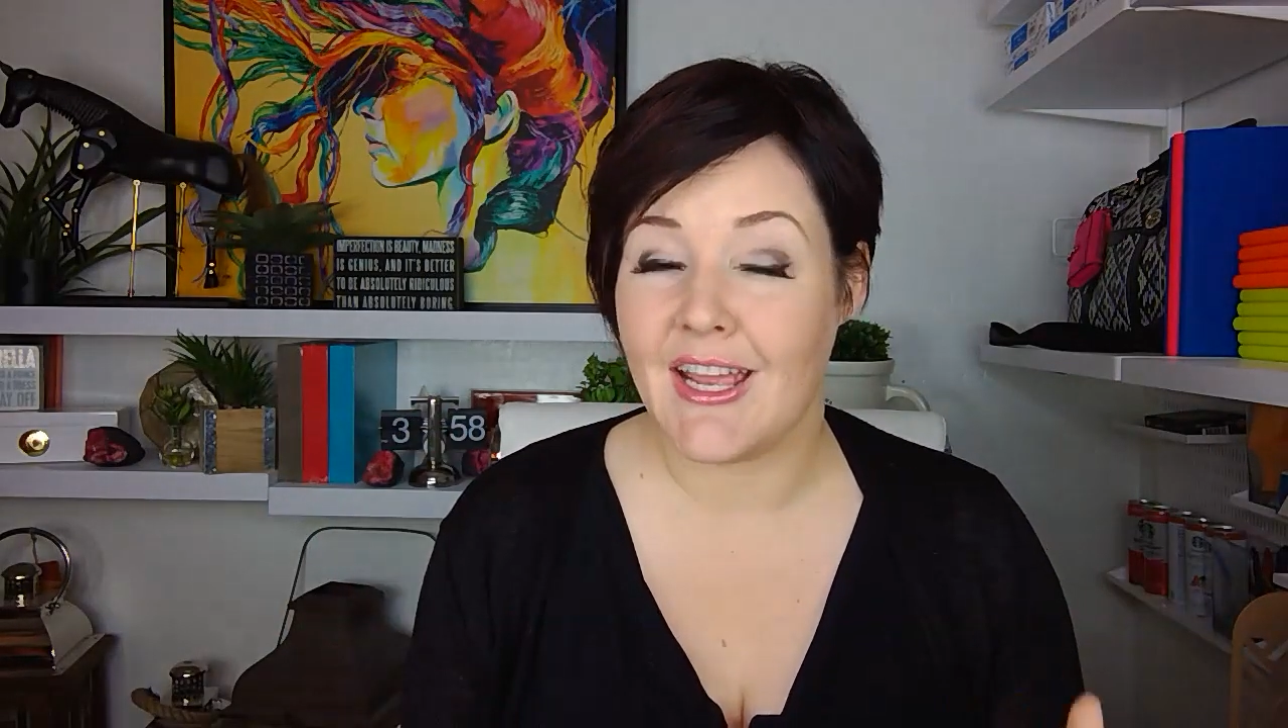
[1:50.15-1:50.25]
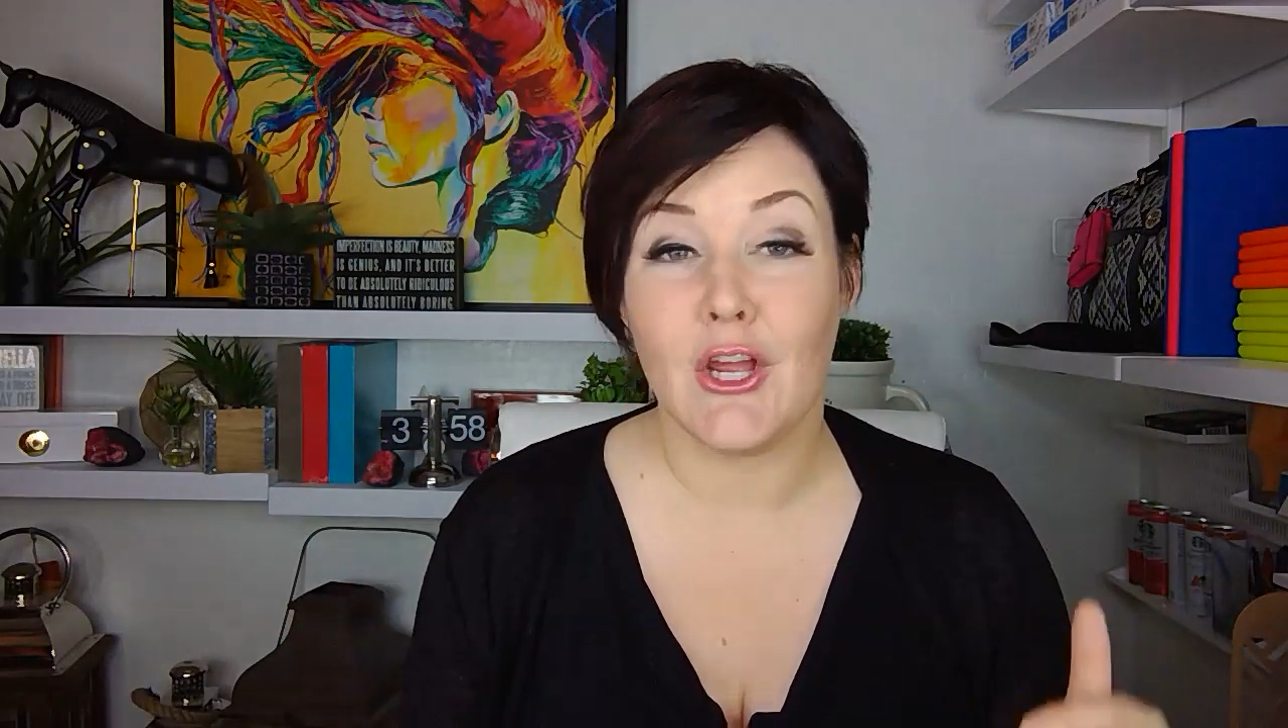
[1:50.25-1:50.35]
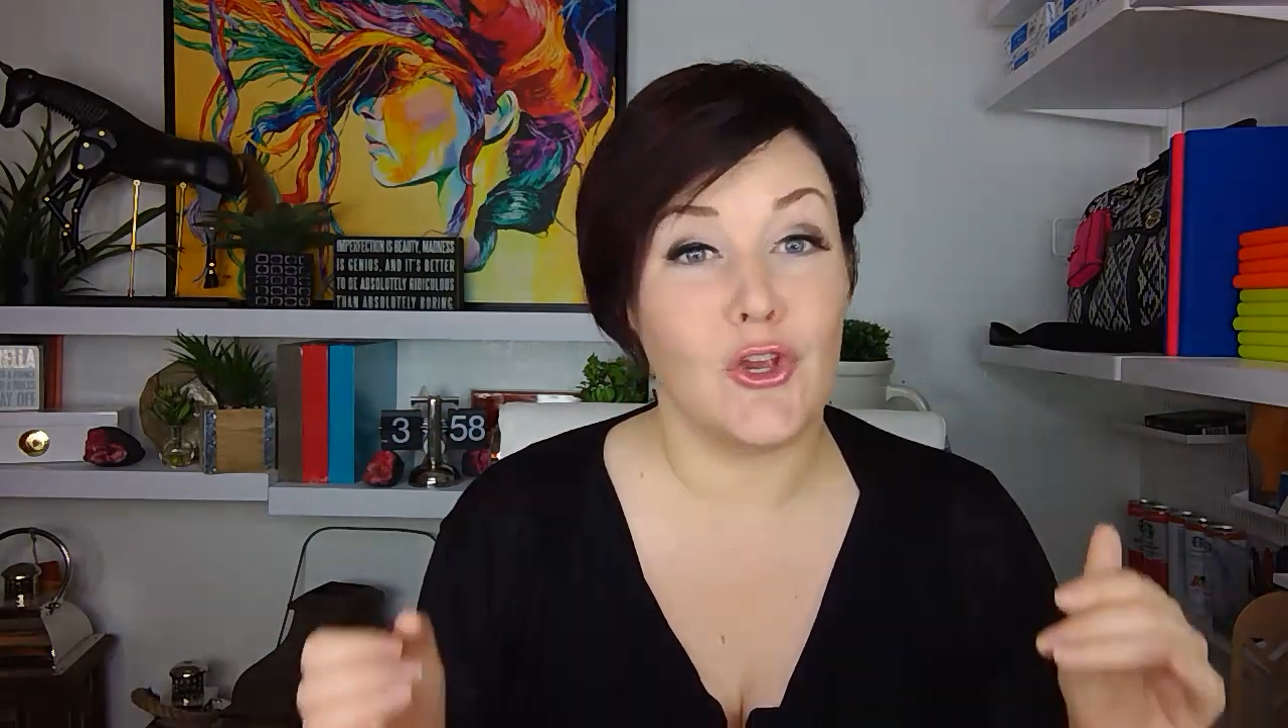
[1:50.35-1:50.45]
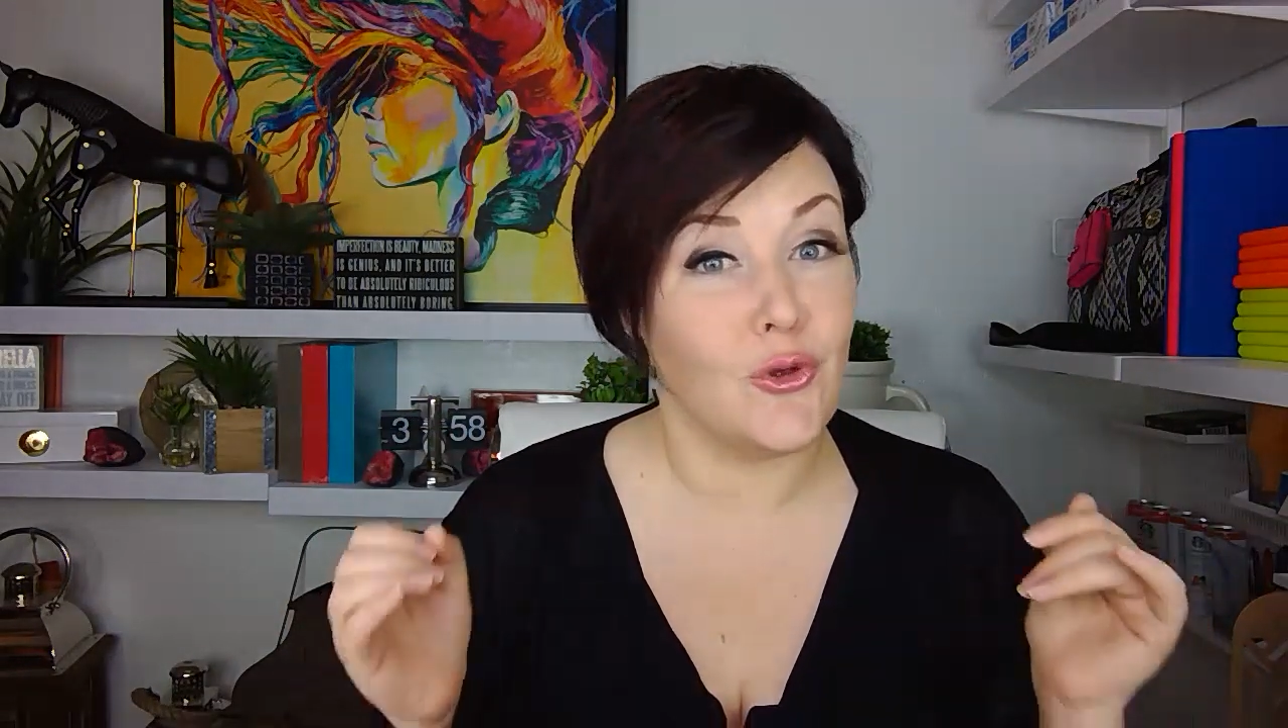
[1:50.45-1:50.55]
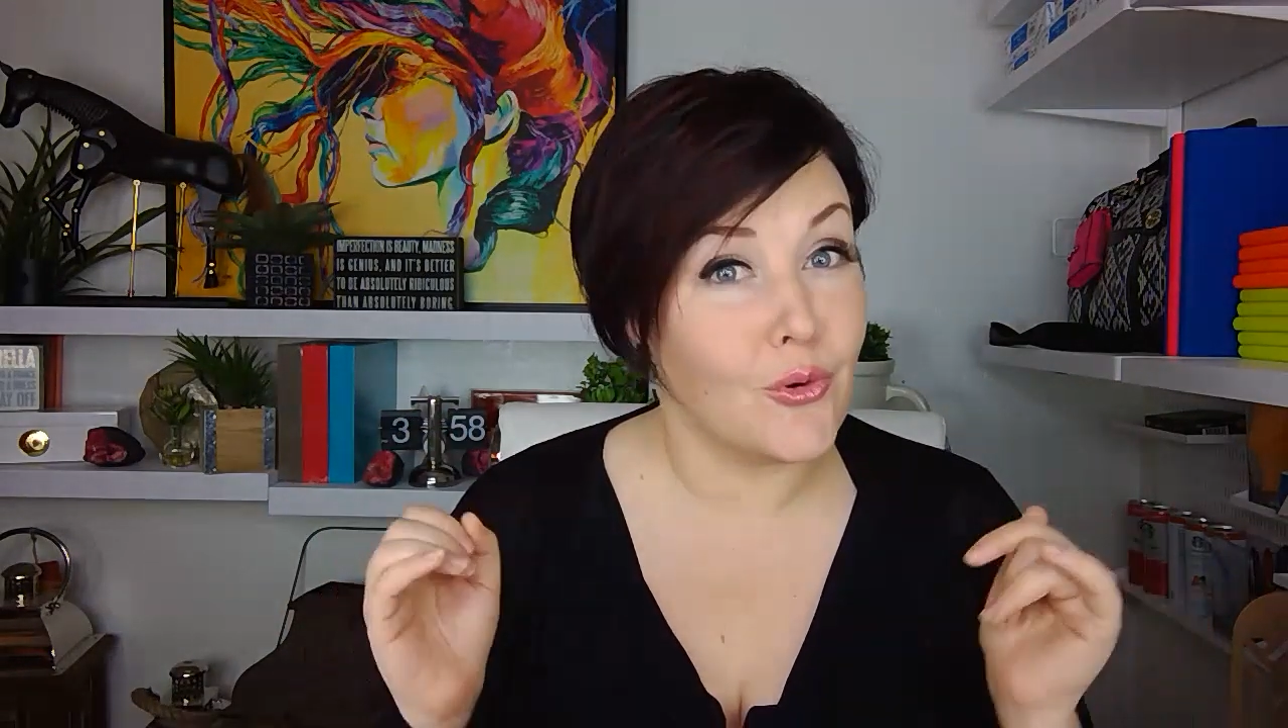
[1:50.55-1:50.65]

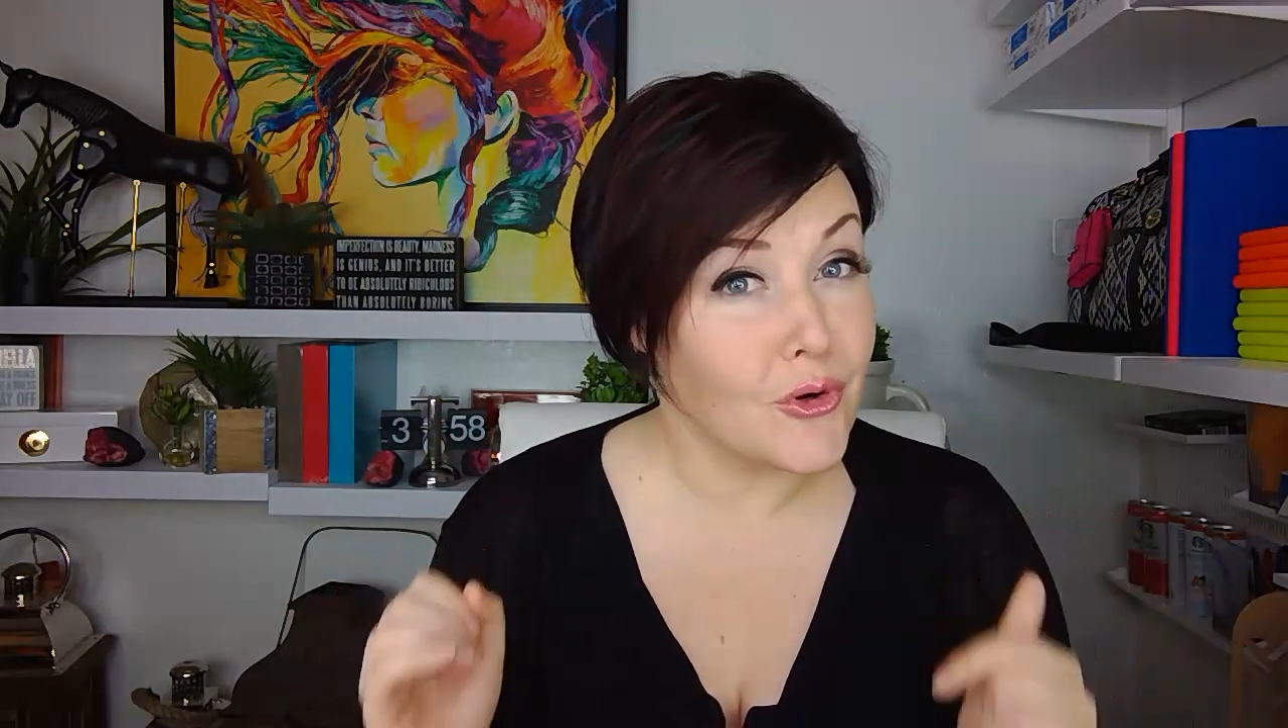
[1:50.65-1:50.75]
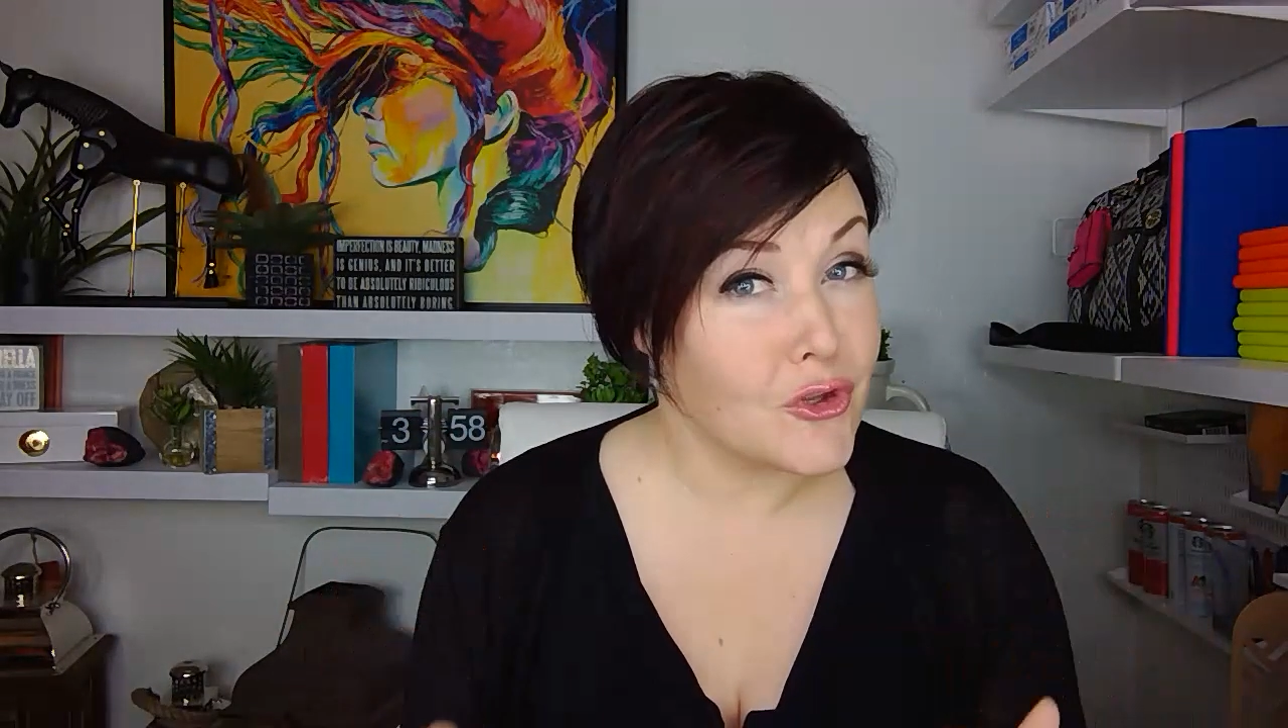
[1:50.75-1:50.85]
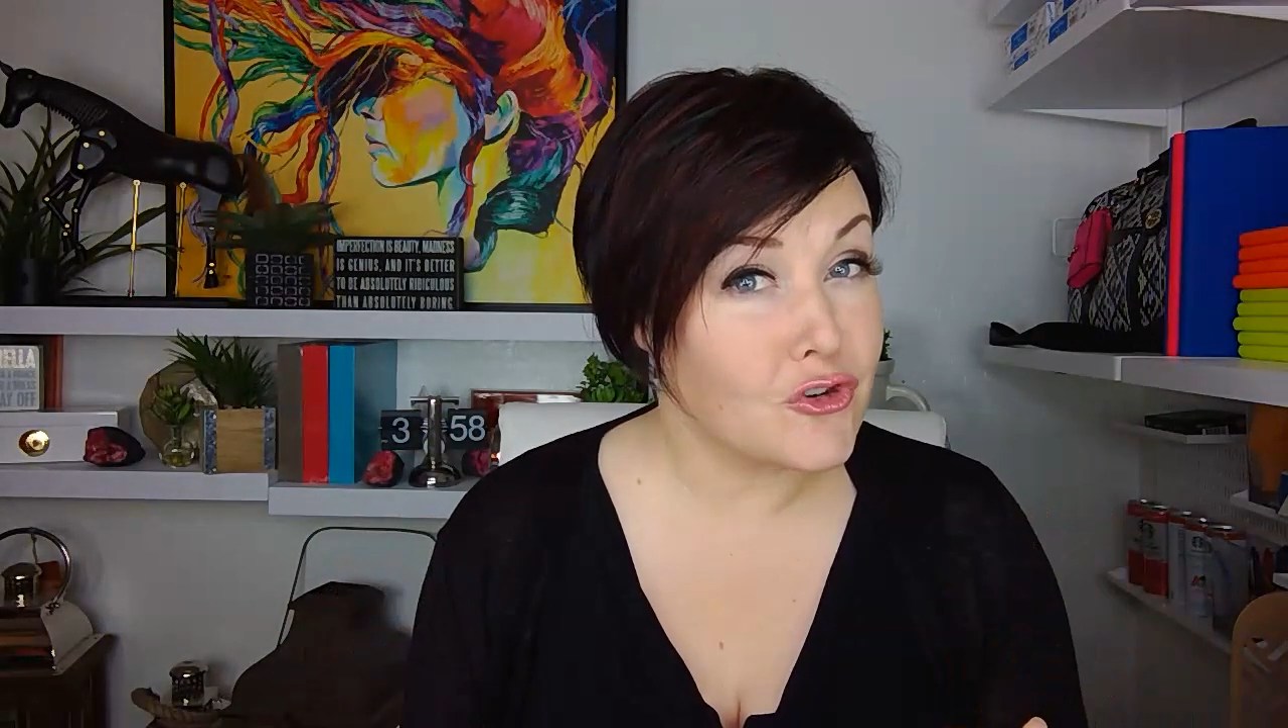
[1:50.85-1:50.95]
Eddie,